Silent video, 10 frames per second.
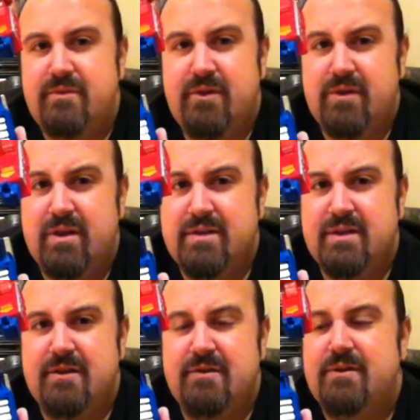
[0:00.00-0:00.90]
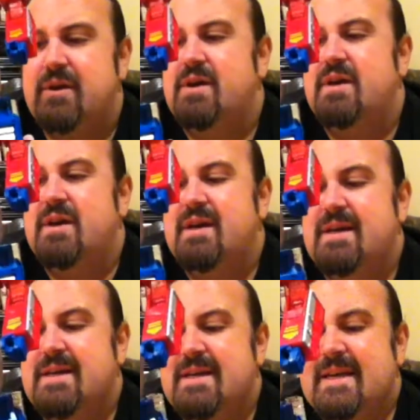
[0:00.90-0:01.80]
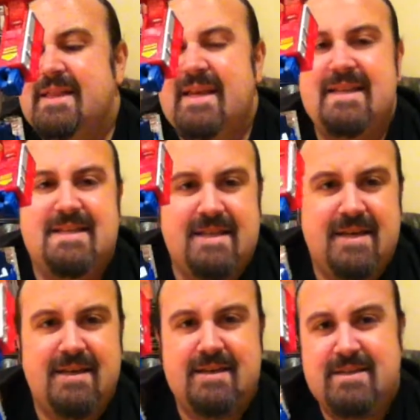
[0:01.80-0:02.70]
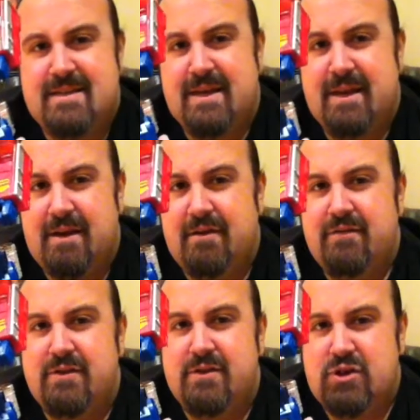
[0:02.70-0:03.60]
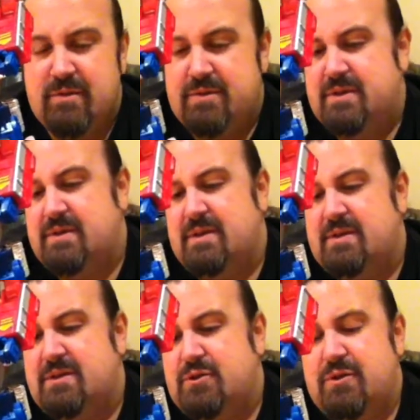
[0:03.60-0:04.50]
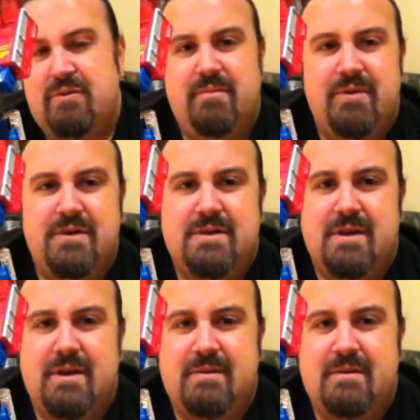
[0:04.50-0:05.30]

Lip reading: Okay, so the internet is taking over shops, that's true, but